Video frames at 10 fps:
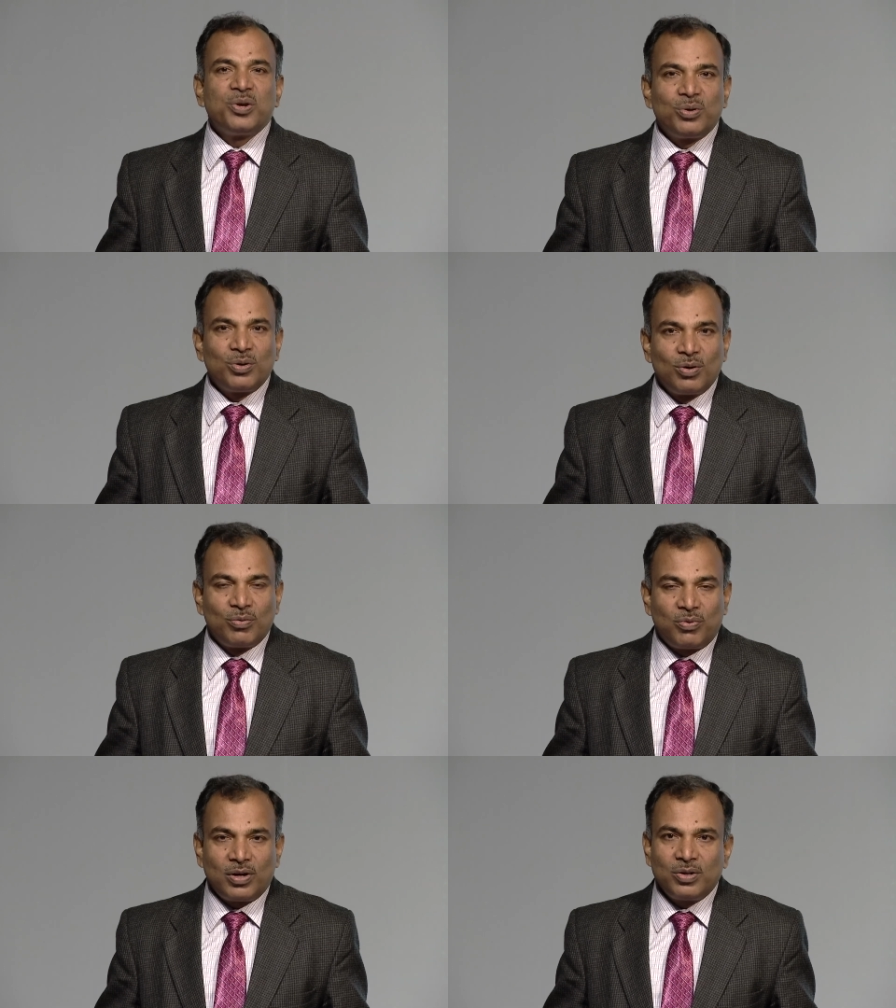you
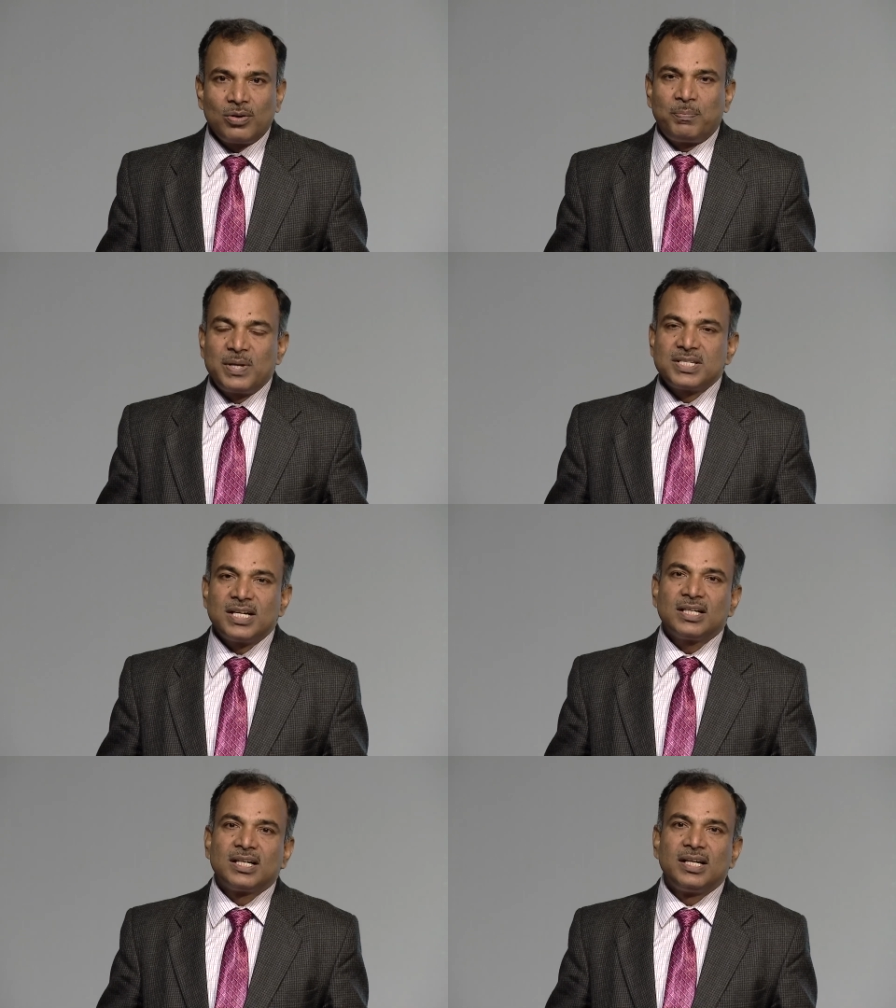for your
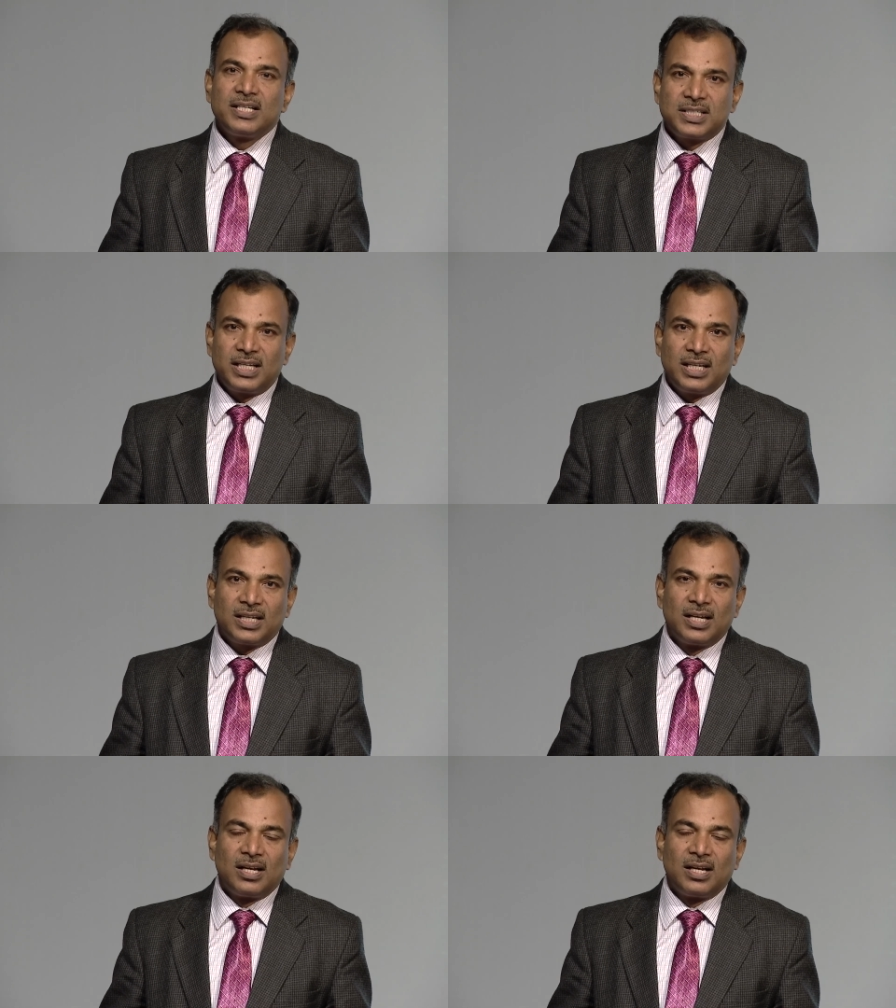patient listening